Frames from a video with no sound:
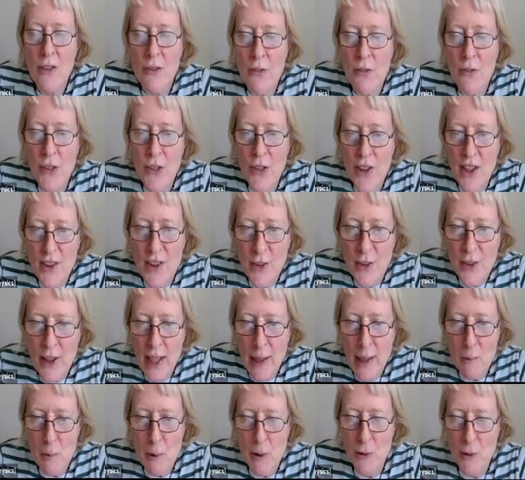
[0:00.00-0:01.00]
of this
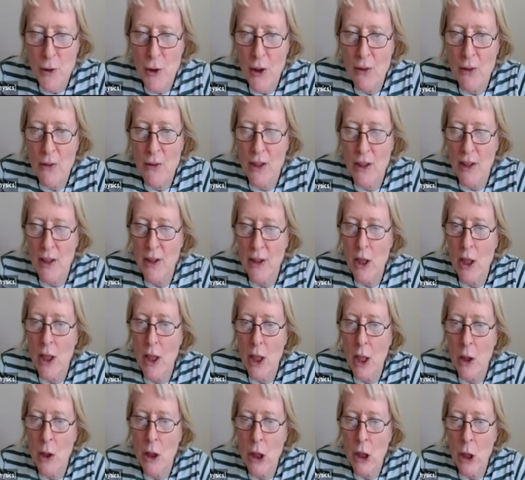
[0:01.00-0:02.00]
Hamiltonian
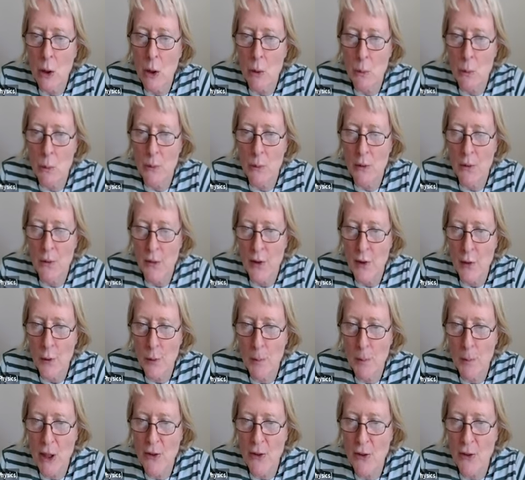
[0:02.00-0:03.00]
alone,
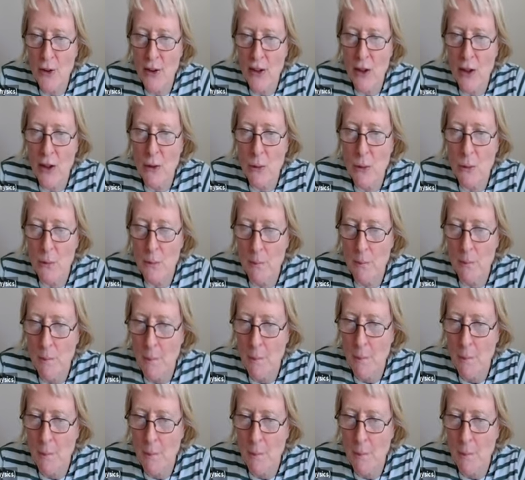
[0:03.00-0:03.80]
this piece alone.